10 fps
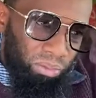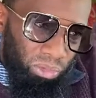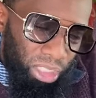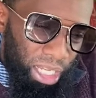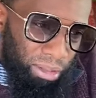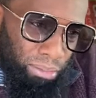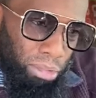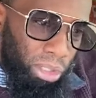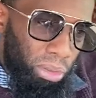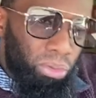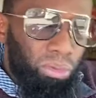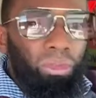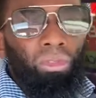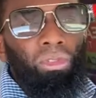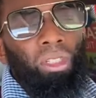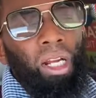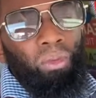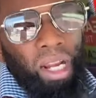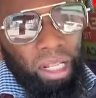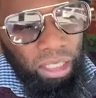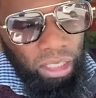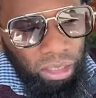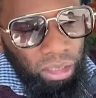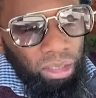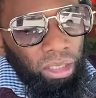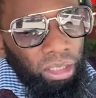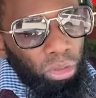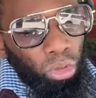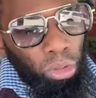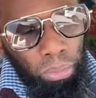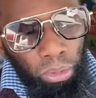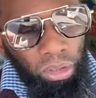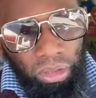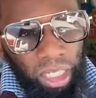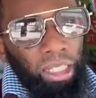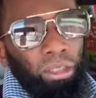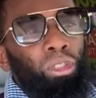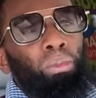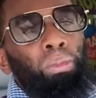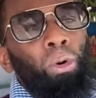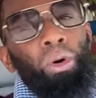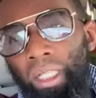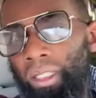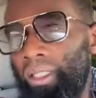down the middle, directly to the bullseye, to the point,